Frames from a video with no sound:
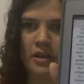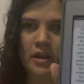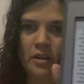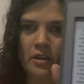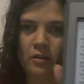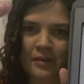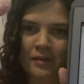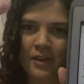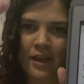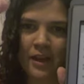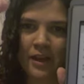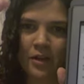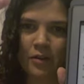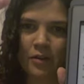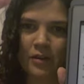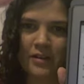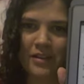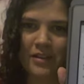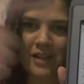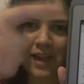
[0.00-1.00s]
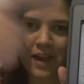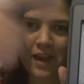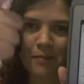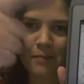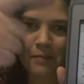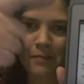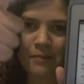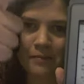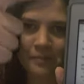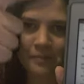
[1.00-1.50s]
I'd always tap
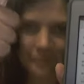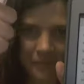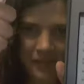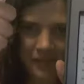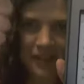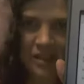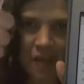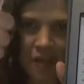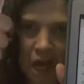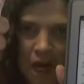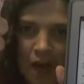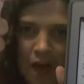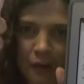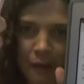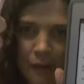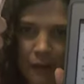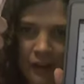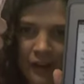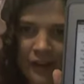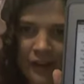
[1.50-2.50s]
the top,